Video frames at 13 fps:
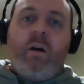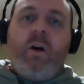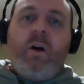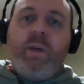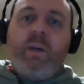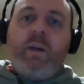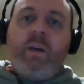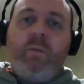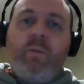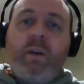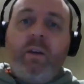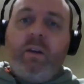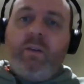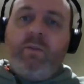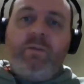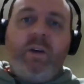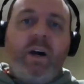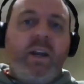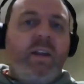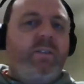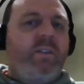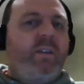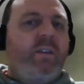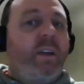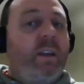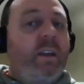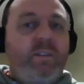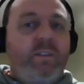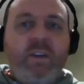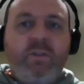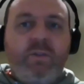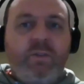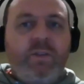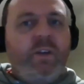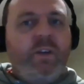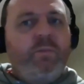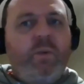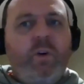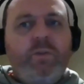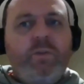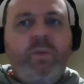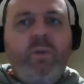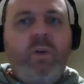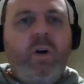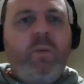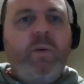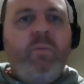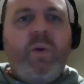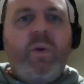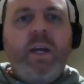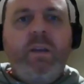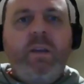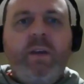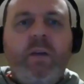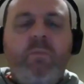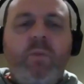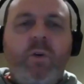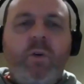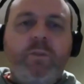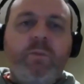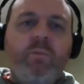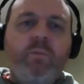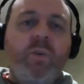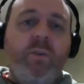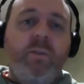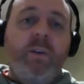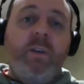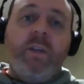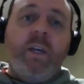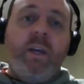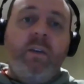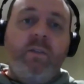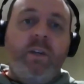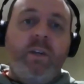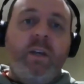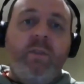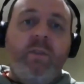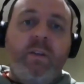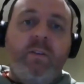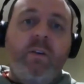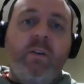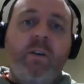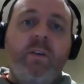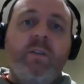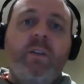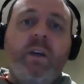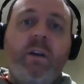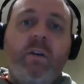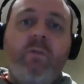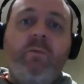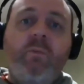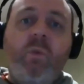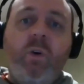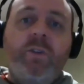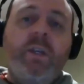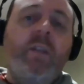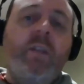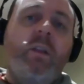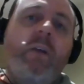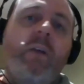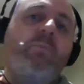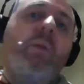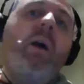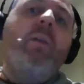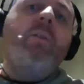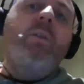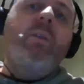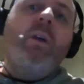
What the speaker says: I'll be keeping it as fun and as interesting as possible. I'll be breaking down multiple movies and TV series that I've watched in the last month.